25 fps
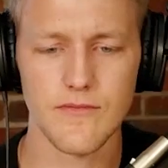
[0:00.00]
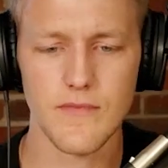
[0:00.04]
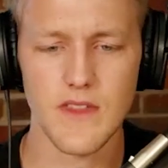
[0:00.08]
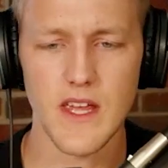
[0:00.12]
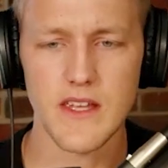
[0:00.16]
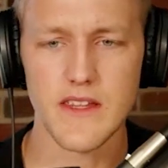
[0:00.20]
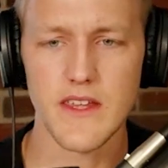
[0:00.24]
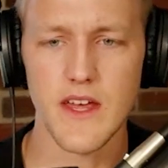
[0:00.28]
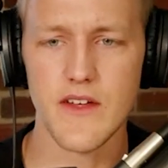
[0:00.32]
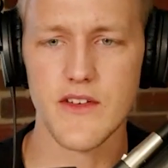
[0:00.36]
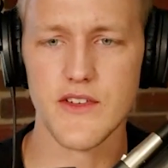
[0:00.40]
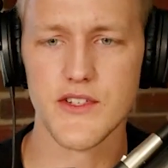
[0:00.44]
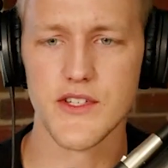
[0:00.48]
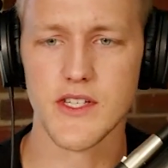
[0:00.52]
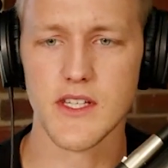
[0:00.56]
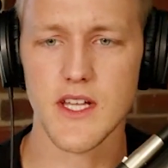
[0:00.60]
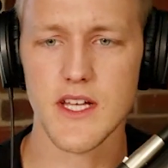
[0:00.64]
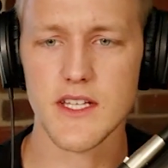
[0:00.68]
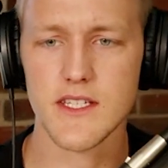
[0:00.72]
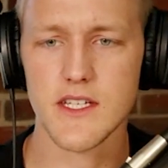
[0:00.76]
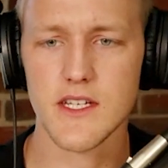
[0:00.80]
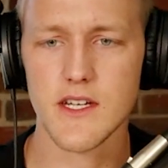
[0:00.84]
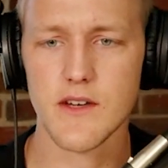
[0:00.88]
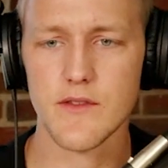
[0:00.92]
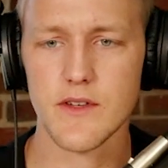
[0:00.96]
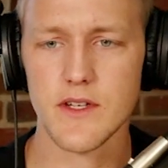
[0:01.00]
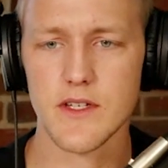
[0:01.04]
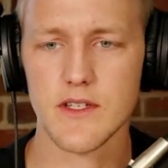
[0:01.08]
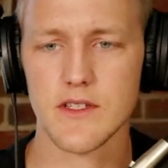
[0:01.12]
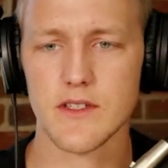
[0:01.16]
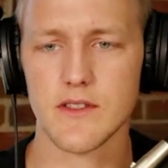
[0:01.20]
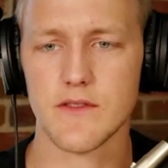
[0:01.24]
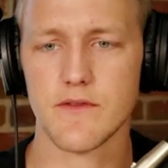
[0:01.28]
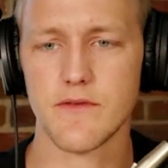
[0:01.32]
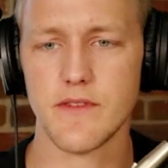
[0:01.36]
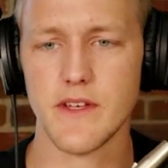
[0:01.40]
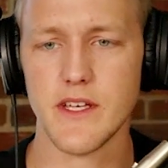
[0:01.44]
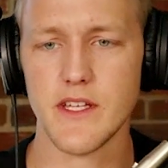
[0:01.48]
Yeah, there's lots of
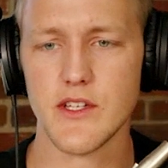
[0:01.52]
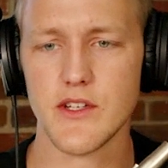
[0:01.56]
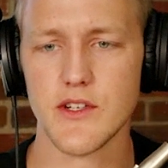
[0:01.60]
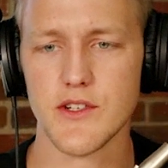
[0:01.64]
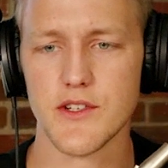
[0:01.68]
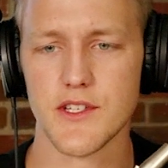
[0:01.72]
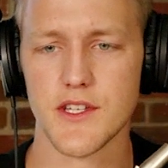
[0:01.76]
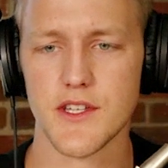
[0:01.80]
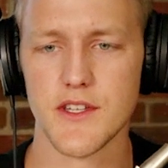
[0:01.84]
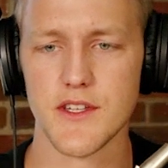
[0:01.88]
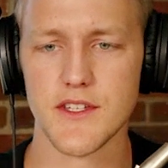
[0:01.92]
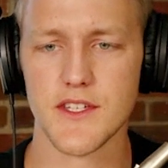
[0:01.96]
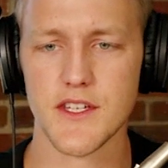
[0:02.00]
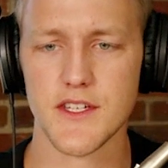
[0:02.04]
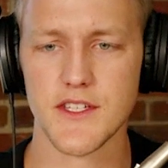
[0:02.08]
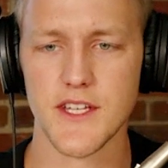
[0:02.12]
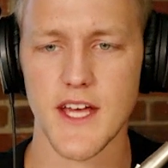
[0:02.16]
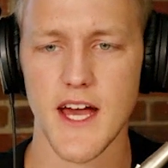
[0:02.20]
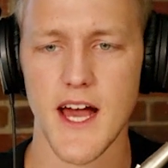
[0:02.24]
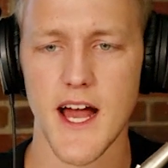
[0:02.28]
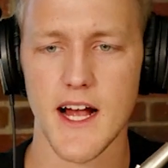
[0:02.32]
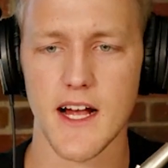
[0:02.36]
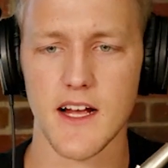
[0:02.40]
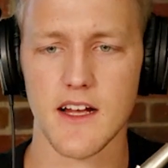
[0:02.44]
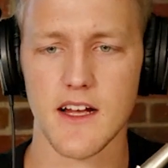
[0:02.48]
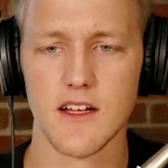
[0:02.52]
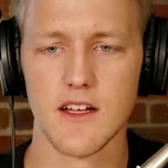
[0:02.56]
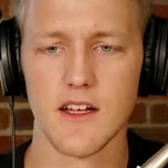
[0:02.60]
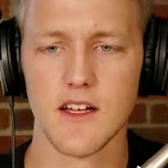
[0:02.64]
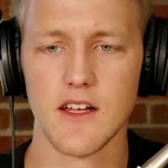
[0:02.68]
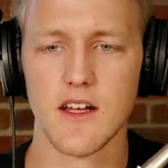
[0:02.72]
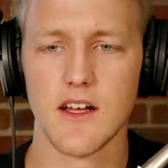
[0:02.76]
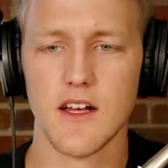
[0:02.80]
different features to this attack.